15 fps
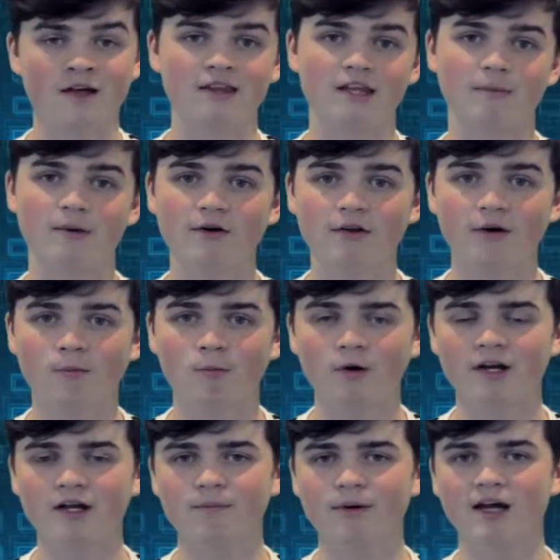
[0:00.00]
They wound up
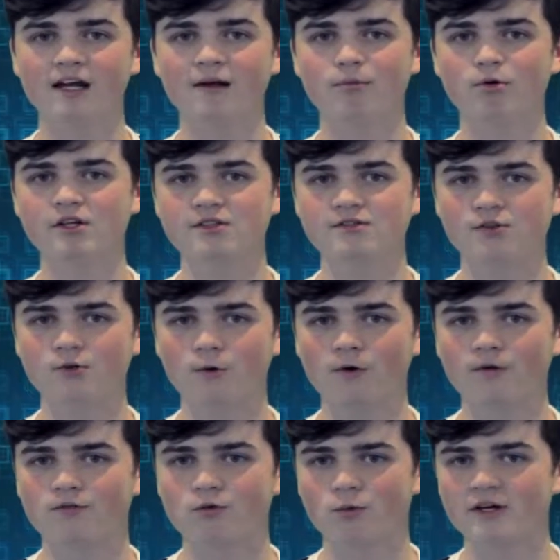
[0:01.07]
winning by an impressive
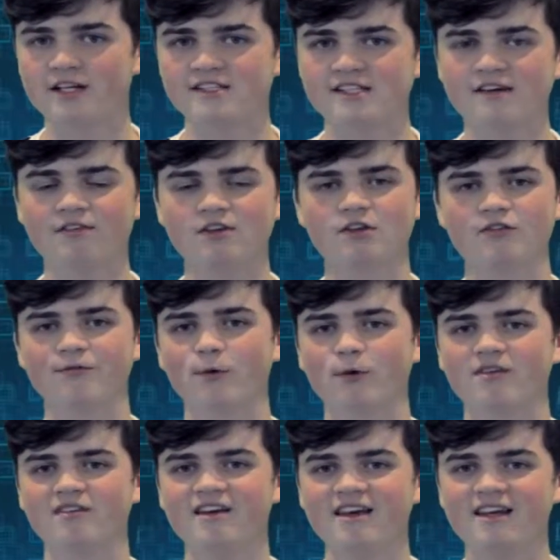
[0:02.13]
score of
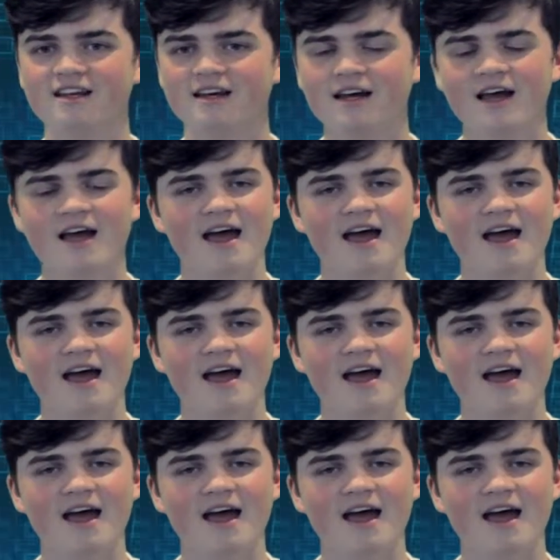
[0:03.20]
27-14,